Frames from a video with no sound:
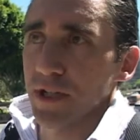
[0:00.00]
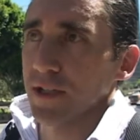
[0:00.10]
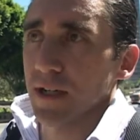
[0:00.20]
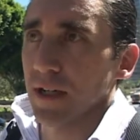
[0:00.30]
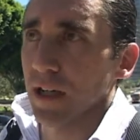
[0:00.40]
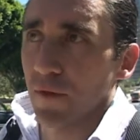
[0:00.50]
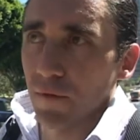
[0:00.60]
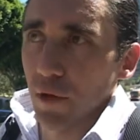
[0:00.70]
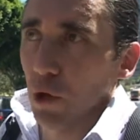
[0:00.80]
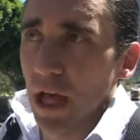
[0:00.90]
just,
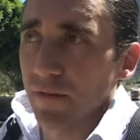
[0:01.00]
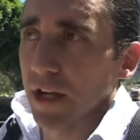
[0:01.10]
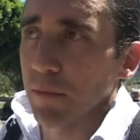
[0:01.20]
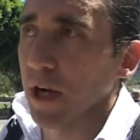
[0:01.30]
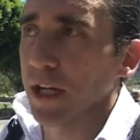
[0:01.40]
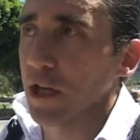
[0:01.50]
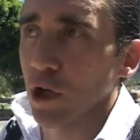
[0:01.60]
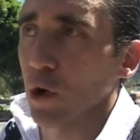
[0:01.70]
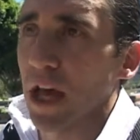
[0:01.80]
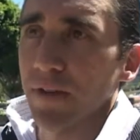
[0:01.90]
if you don't have any money, you
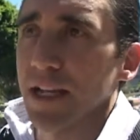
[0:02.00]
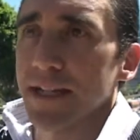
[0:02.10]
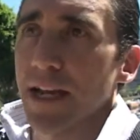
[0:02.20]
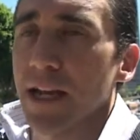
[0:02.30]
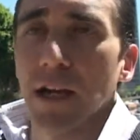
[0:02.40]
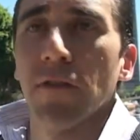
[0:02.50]
don't have any say in